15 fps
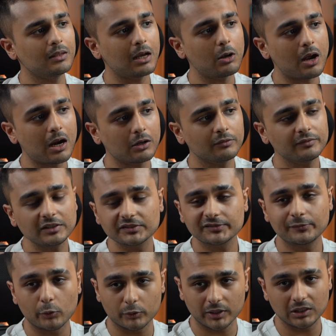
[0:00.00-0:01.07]
now out of these
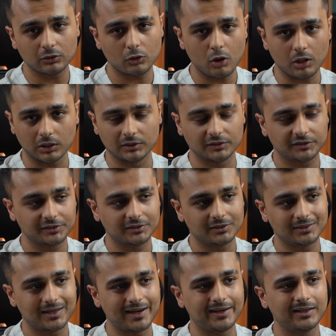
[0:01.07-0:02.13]
14 calls,
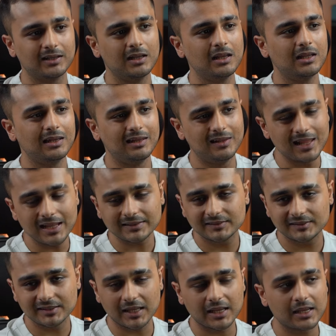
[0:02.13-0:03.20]
right,
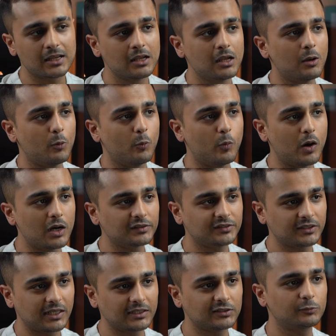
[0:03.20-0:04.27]
let's say worst
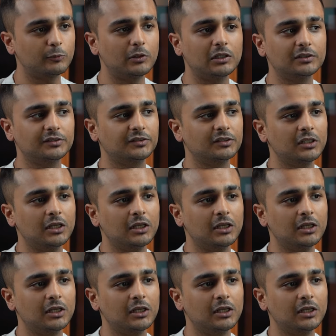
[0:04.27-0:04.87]
case was